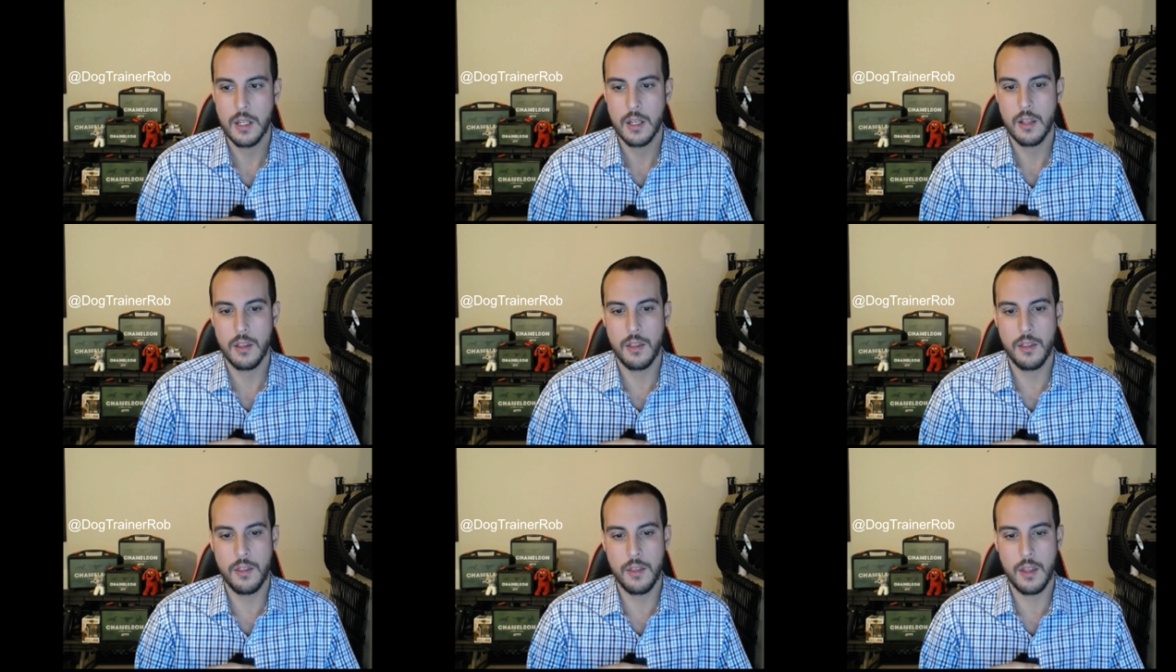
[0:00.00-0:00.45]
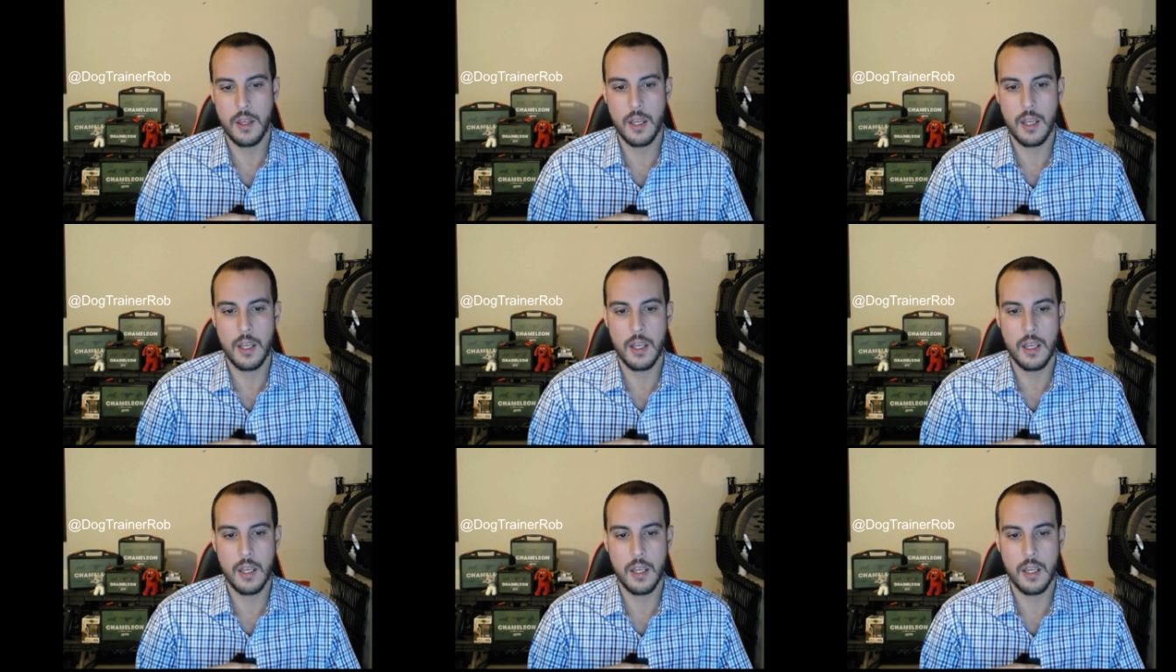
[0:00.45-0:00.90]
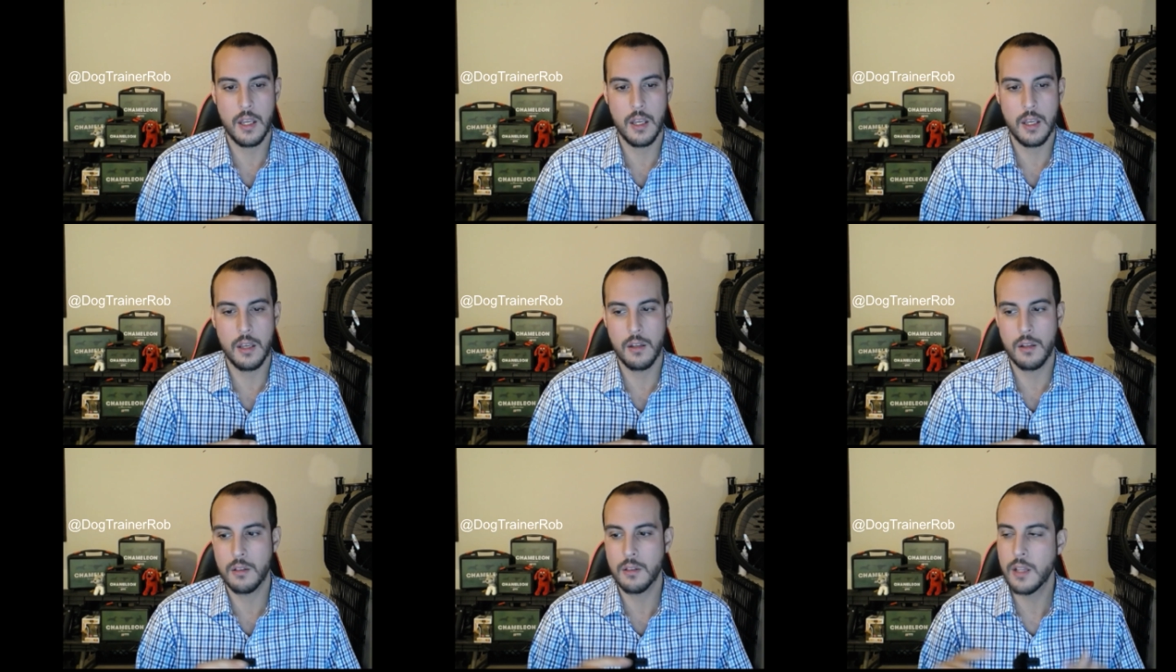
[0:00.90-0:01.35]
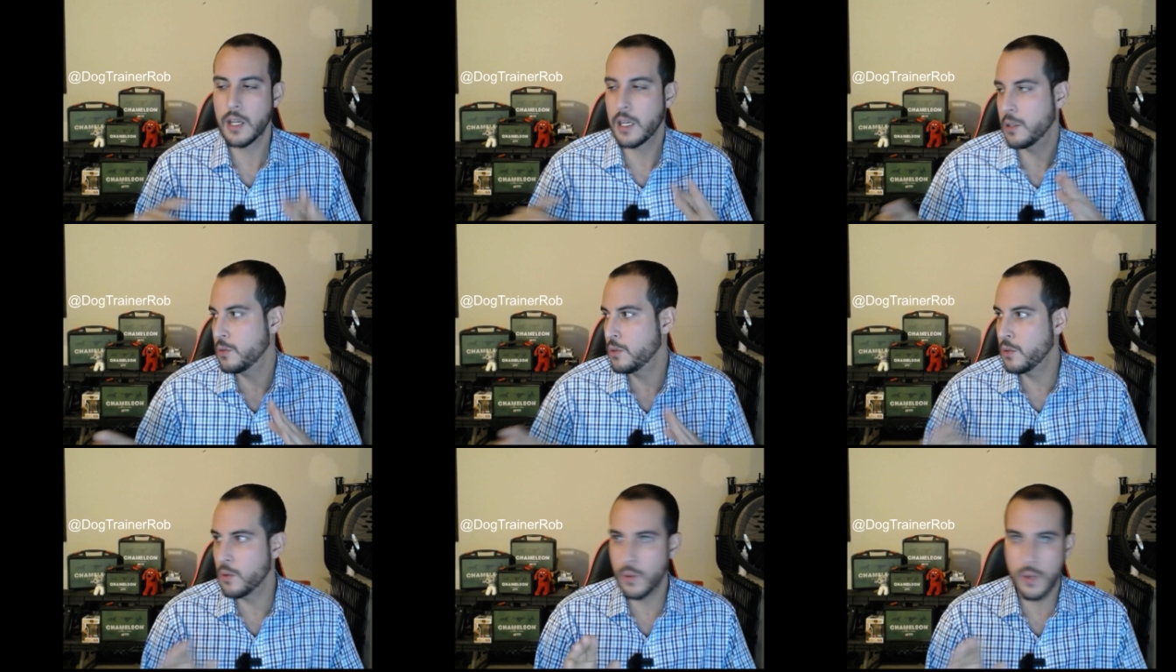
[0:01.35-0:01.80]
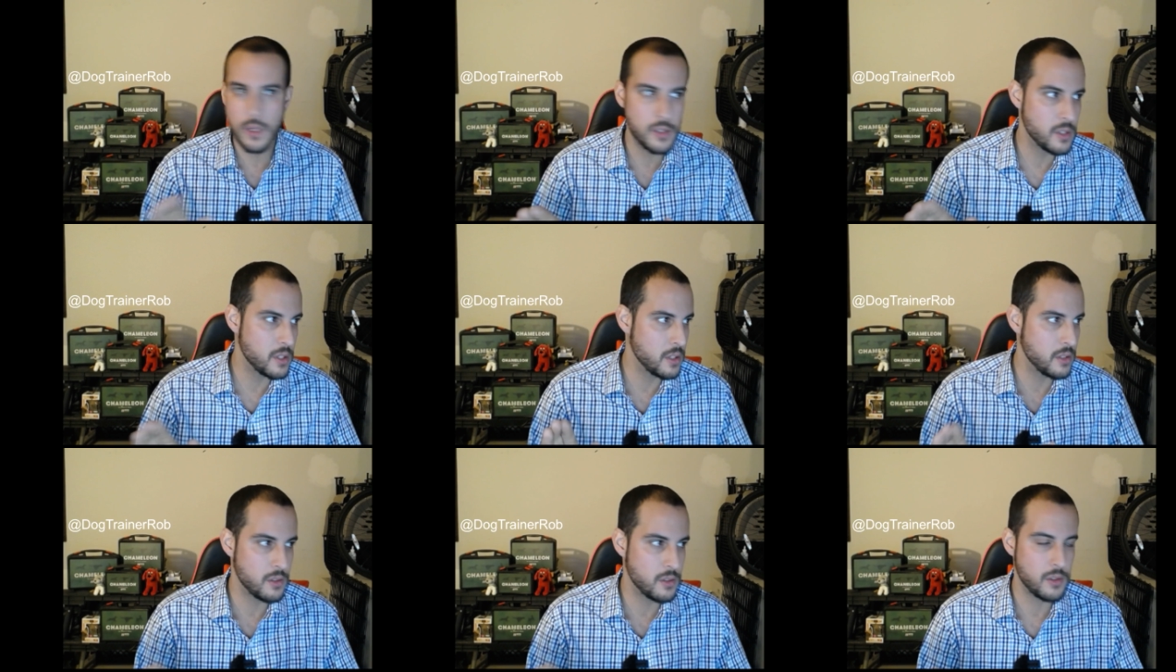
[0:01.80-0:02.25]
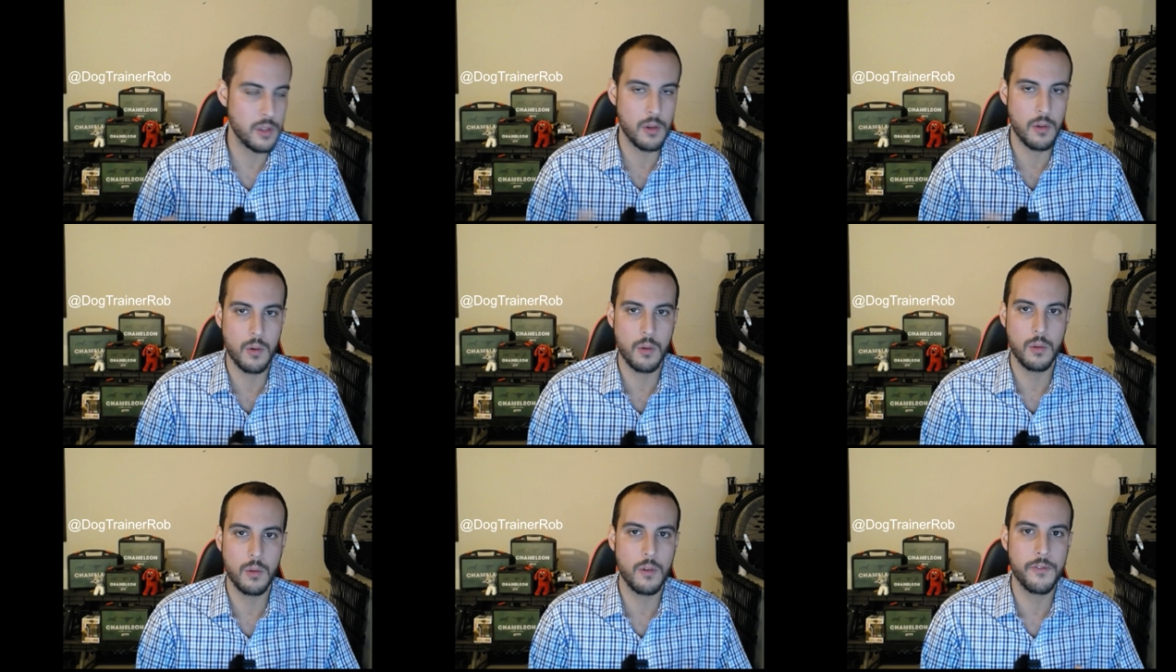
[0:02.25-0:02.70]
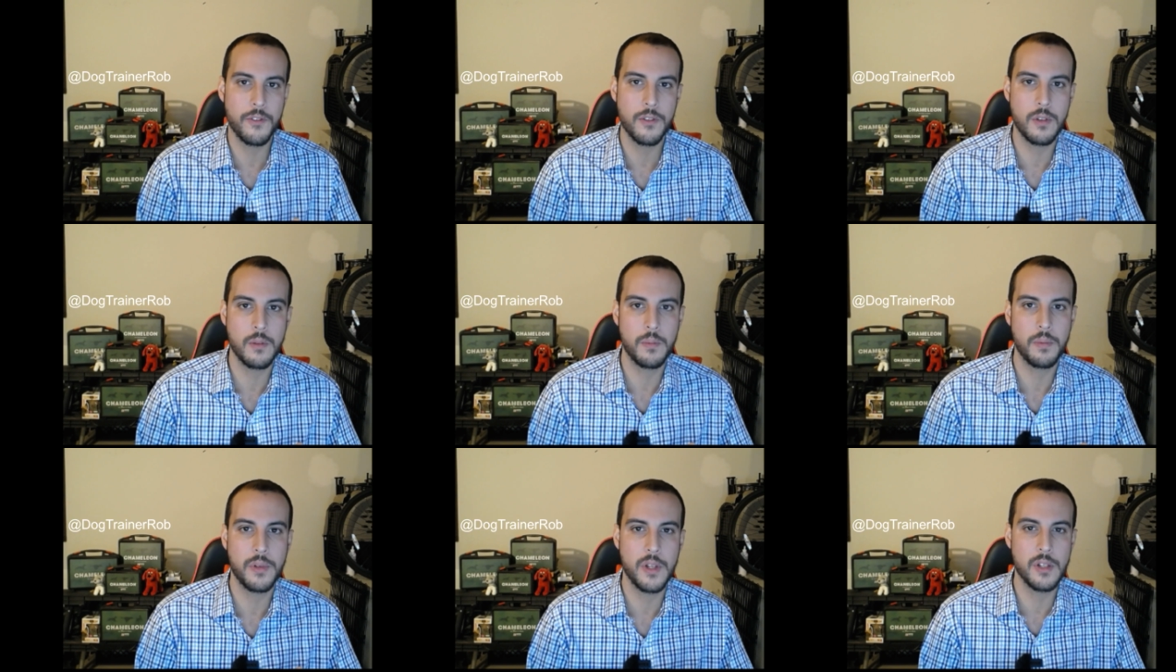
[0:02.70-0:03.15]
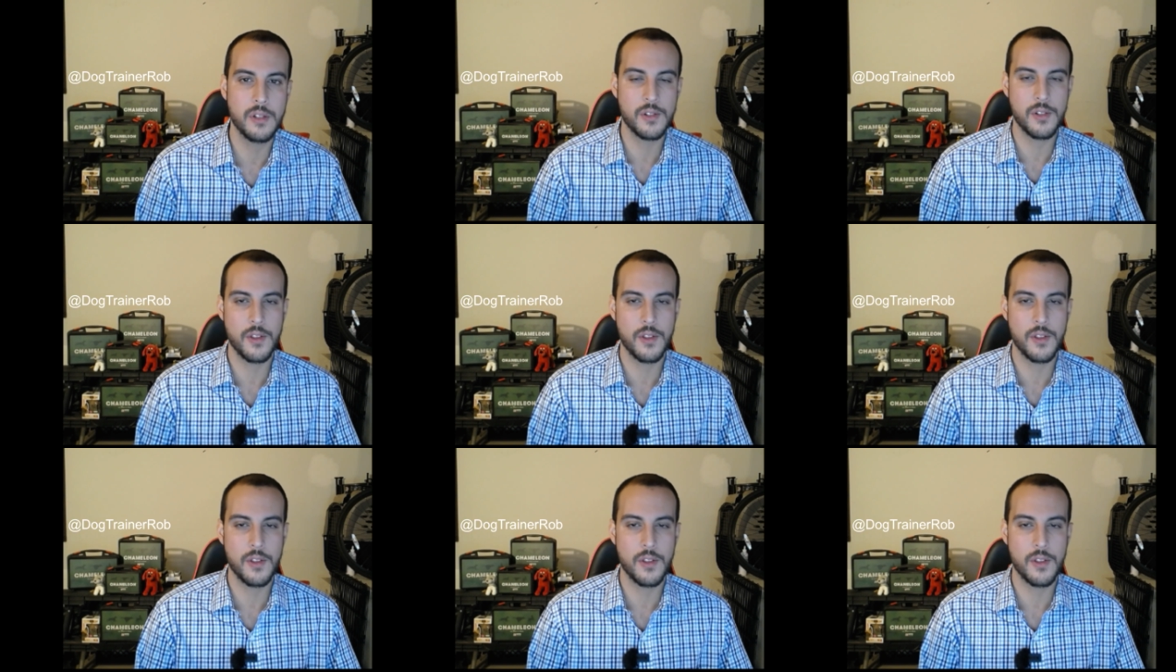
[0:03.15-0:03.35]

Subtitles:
they loud noises, they're all over the place.